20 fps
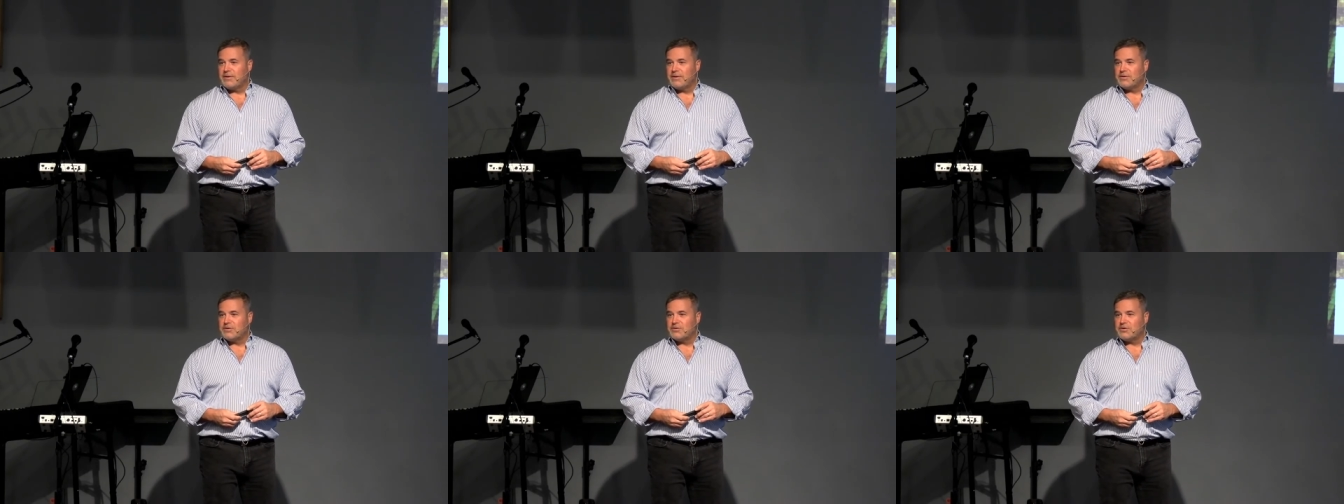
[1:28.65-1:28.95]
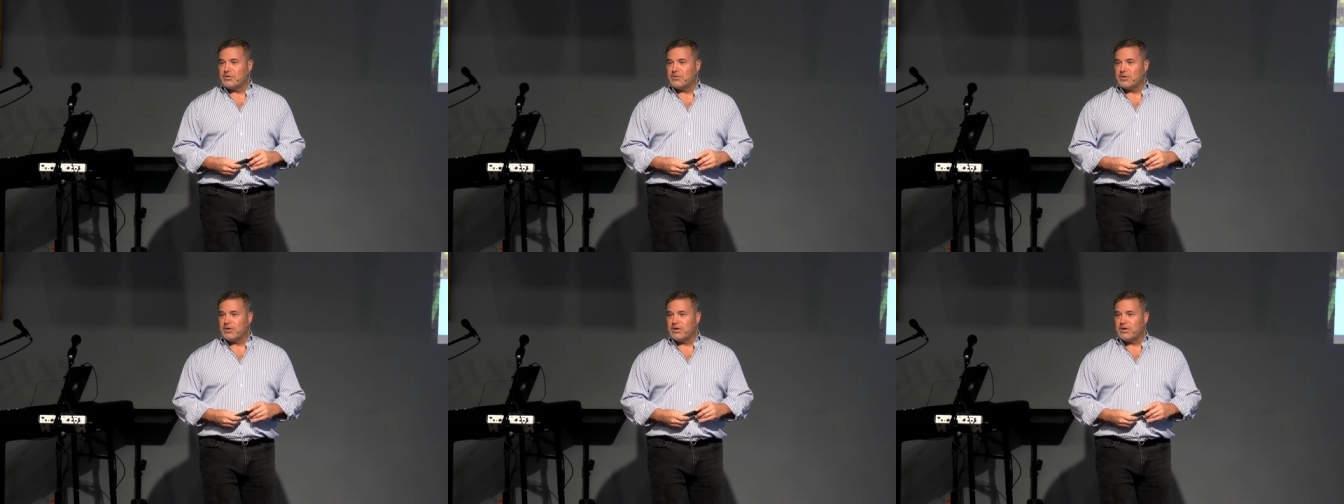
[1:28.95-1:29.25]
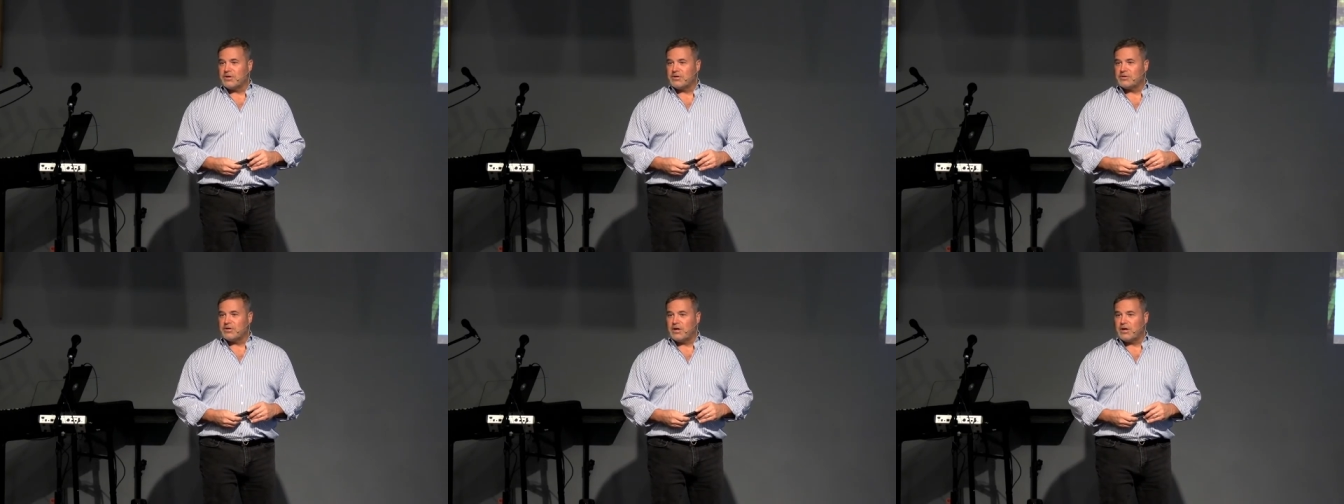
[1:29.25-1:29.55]
And so we're going
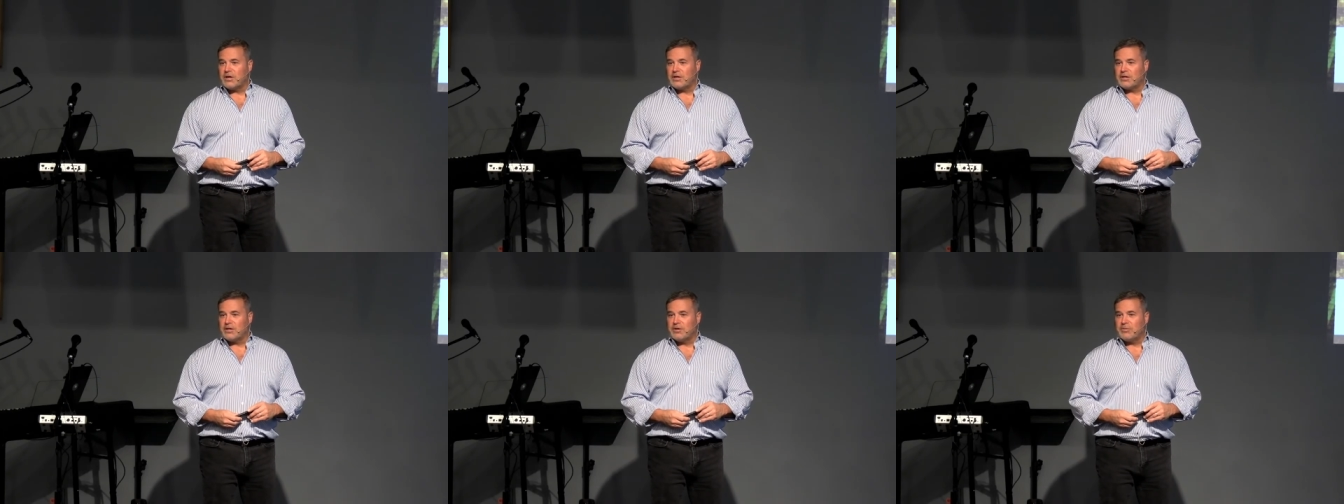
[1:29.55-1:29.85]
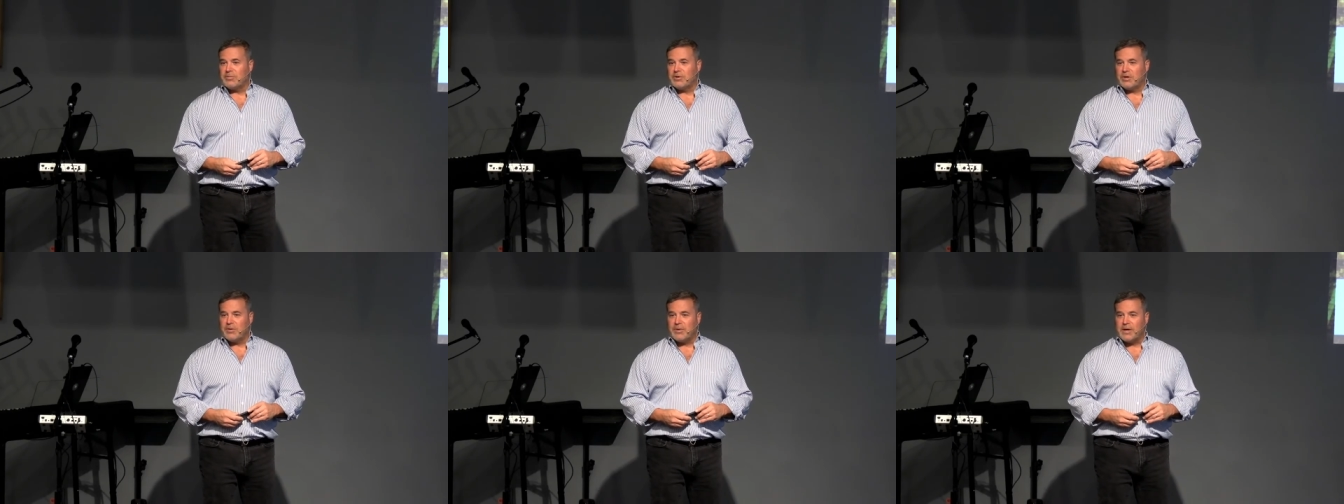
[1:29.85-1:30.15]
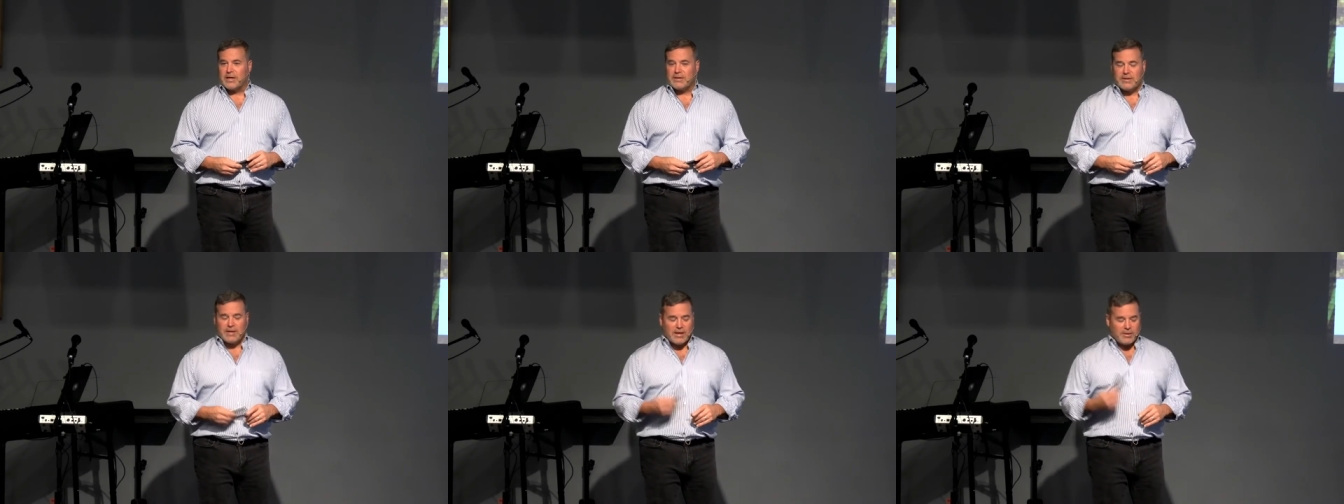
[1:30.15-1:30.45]
to talk a little bit
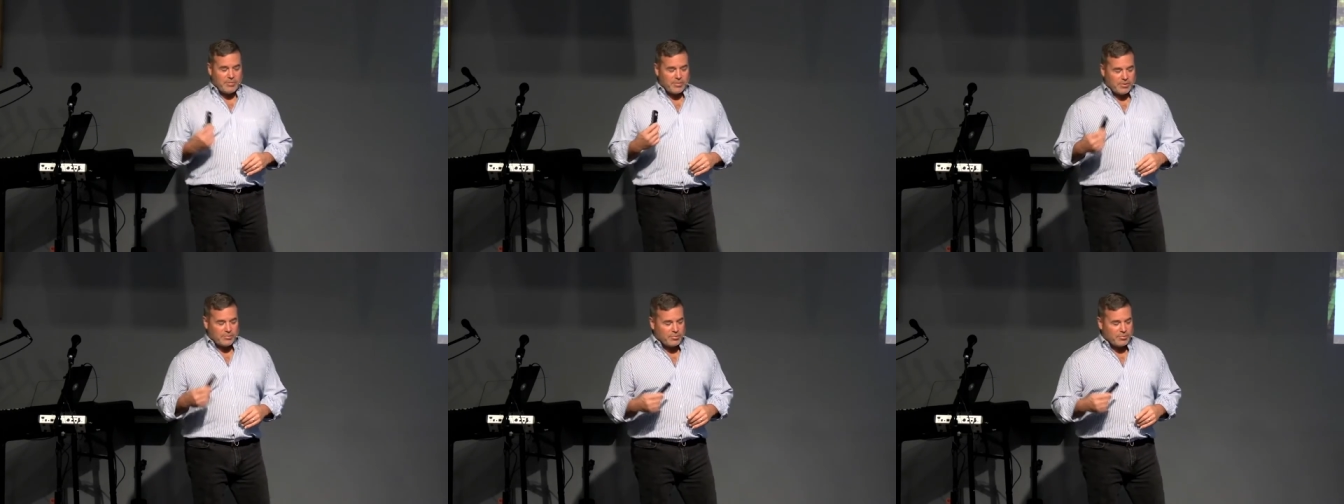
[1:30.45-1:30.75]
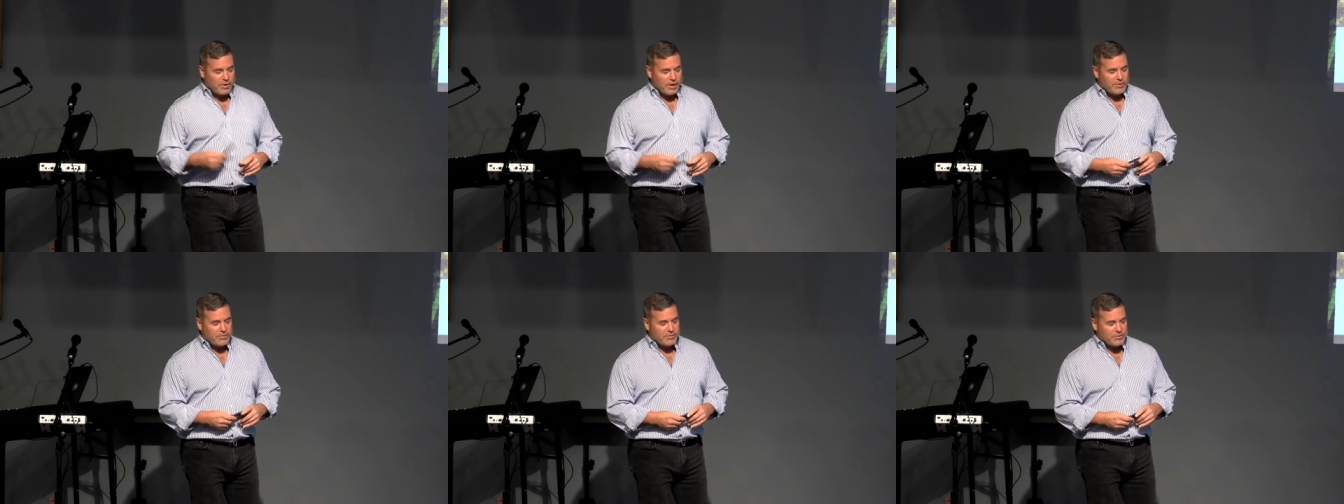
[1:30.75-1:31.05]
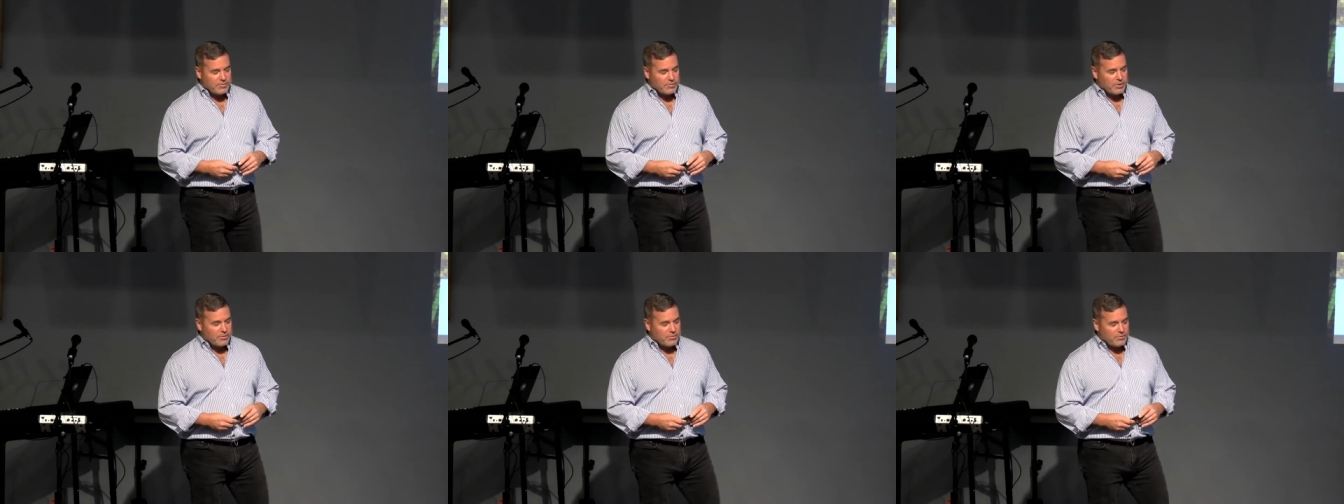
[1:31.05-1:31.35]
about that, but pray
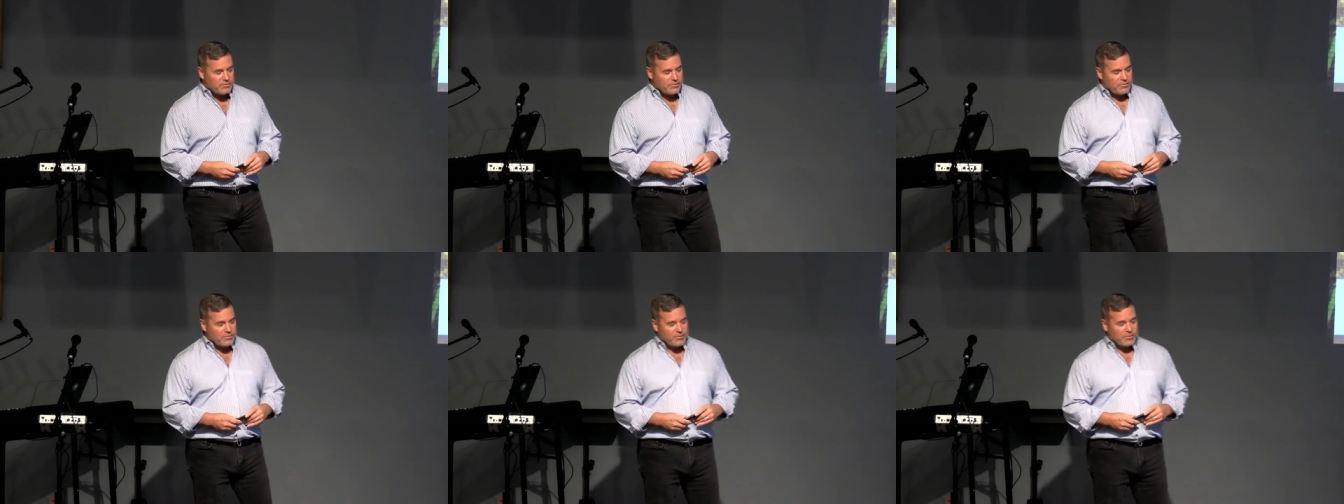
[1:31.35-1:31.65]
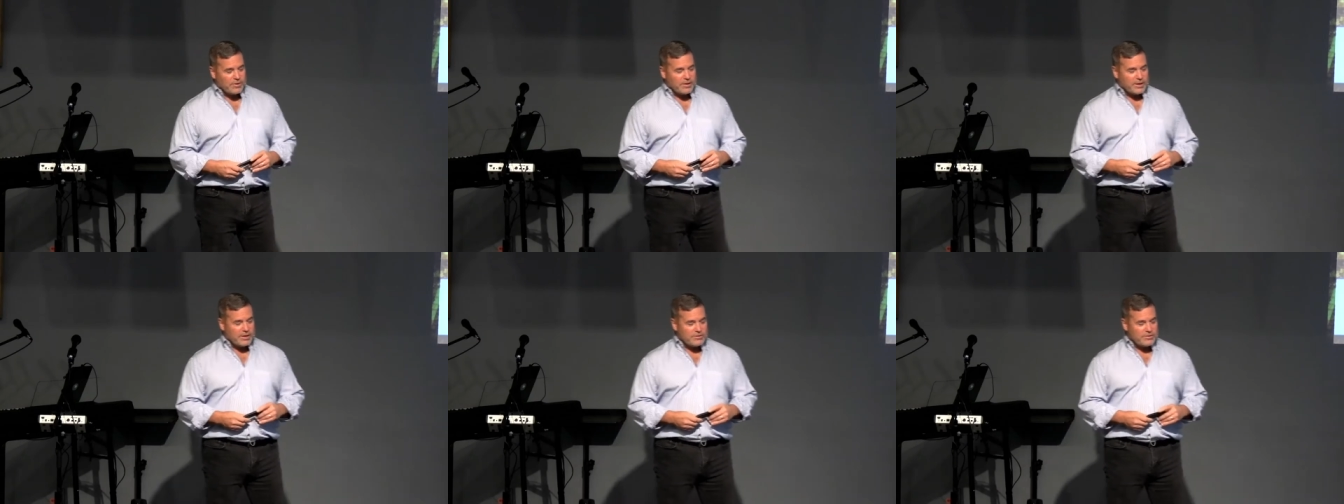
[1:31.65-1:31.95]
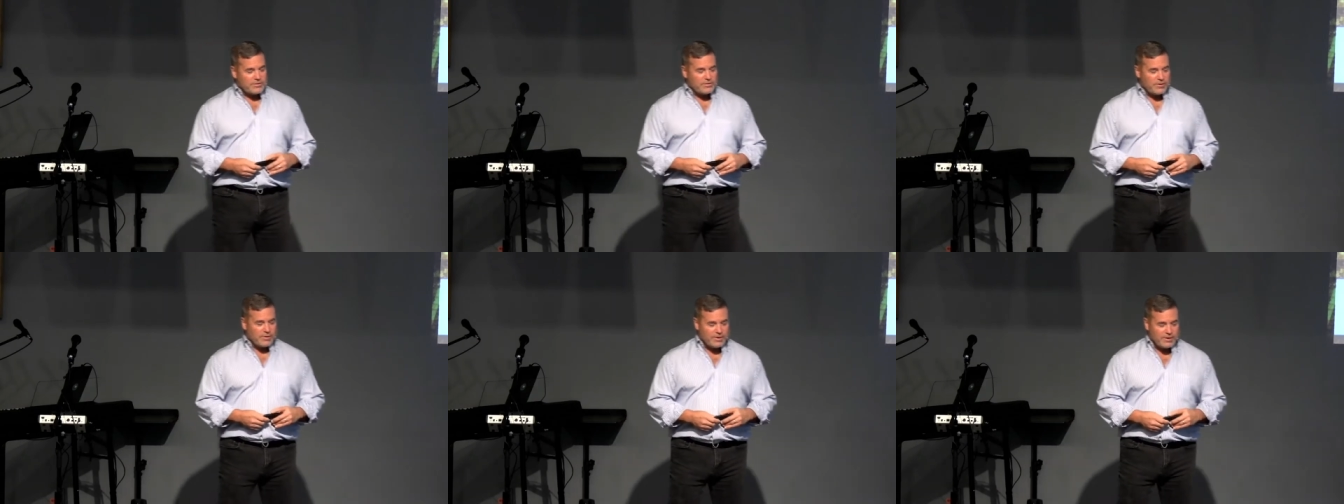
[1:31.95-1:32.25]
with me before we get
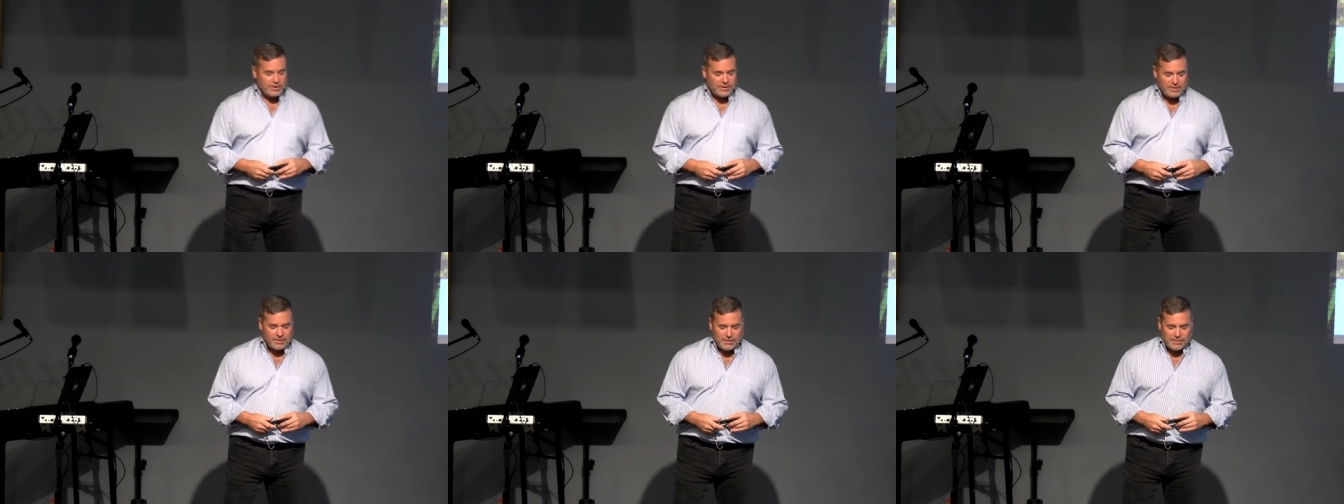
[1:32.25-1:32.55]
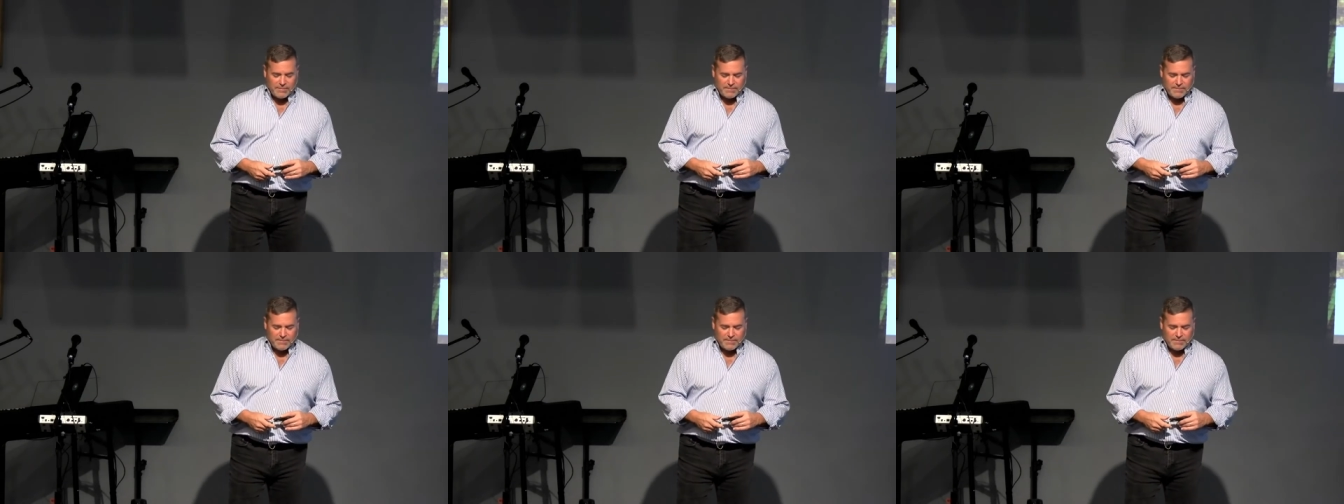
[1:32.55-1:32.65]
started.